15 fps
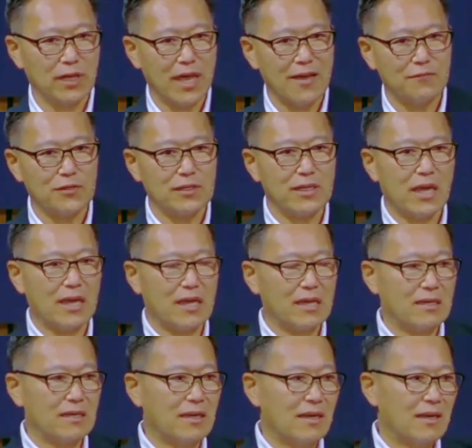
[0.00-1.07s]
having
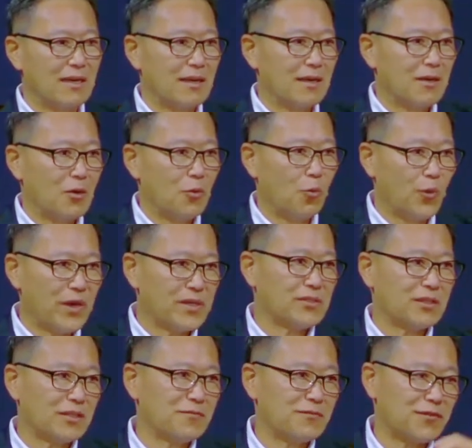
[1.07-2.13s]
a
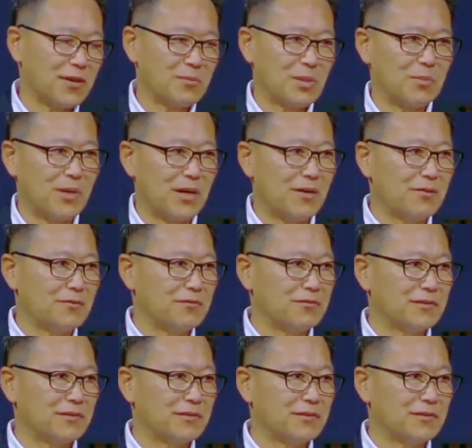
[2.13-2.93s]
wisdom from above.